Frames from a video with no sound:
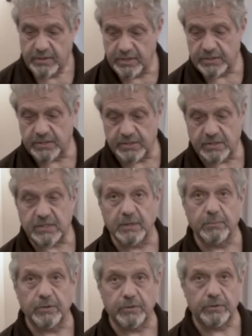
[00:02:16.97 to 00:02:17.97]
This is a
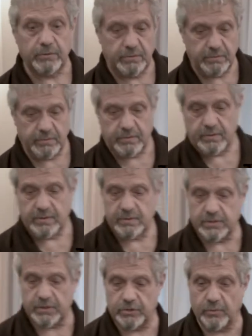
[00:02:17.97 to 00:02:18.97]
similar
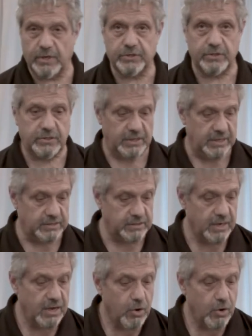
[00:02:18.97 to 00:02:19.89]
situation to this.